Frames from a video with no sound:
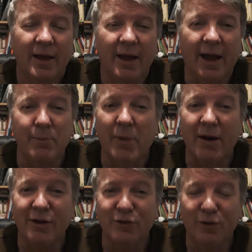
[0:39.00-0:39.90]
I'm
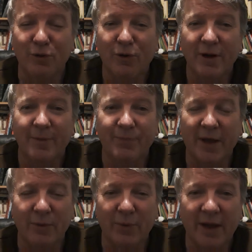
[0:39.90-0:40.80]
married to Laura
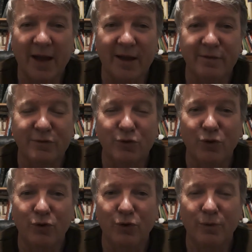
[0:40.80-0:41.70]
and we have
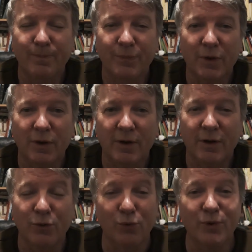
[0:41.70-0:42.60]
two
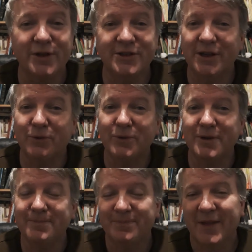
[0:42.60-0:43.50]
growing
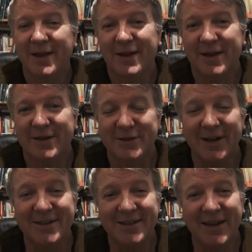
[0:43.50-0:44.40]
children. Shall
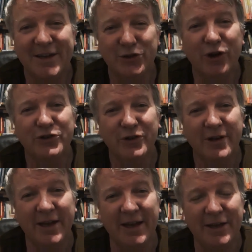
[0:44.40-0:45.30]
I say, Joshua,
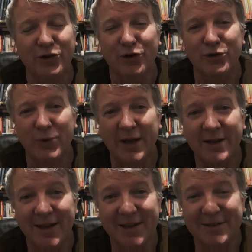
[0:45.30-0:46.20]
he turned
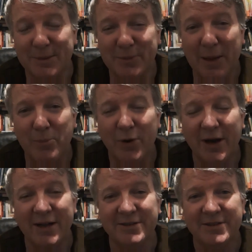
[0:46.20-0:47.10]
20 in September,
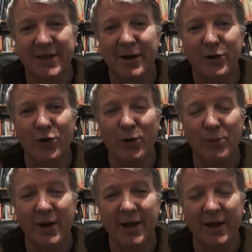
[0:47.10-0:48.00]
and Sarah, God
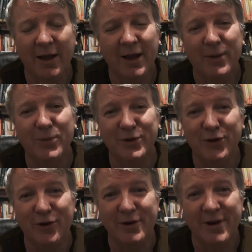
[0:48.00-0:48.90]
willing, will
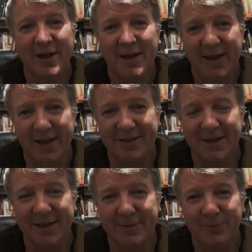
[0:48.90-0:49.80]
turn
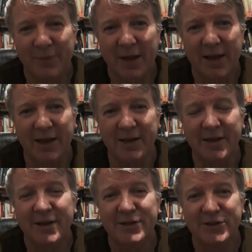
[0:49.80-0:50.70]
18 in
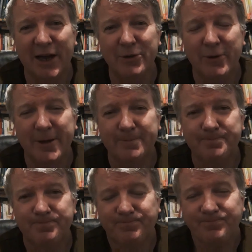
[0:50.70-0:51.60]
January.
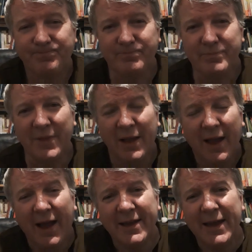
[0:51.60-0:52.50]

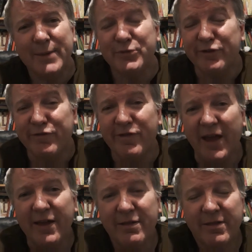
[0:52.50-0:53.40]
I came to
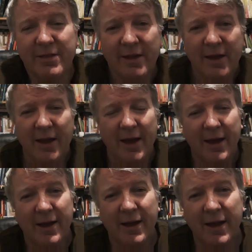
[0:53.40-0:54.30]
faith
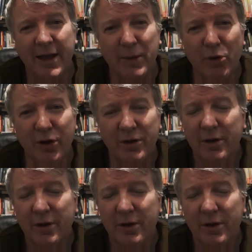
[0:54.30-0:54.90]
in about